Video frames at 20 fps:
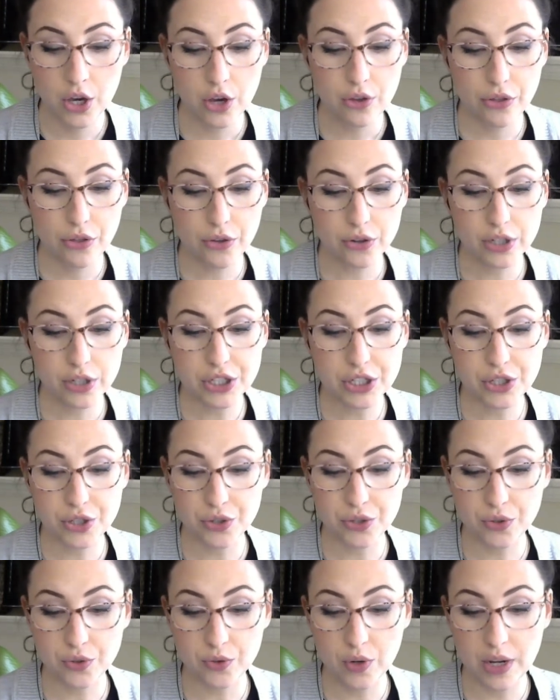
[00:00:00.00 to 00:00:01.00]

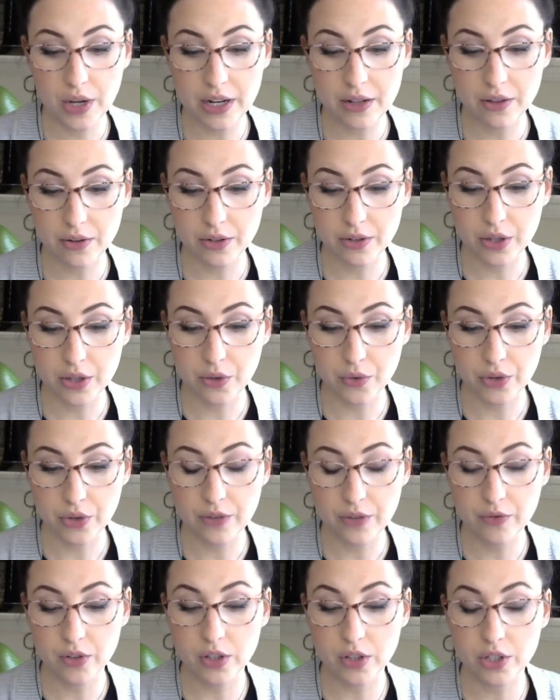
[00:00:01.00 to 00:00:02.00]
32 and 33
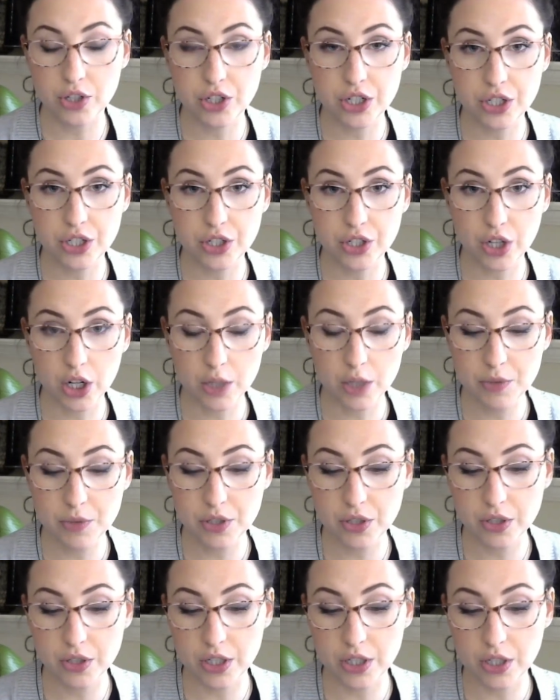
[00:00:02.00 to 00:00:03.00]
for the G sharps,
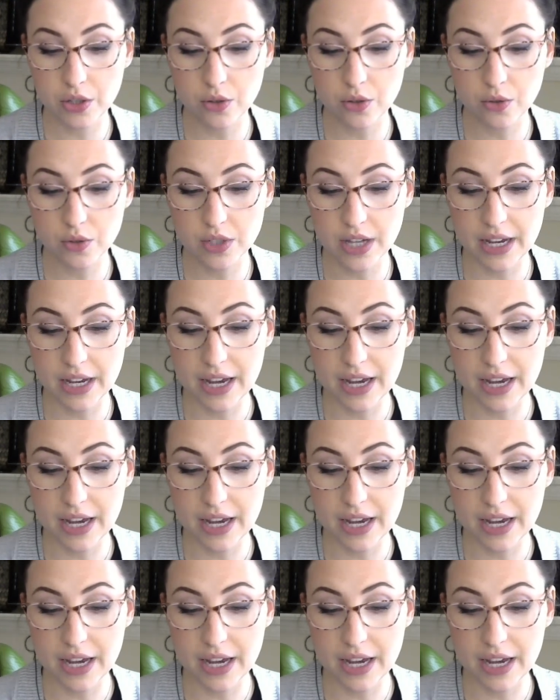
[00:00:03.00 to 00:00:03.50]
you're going to use a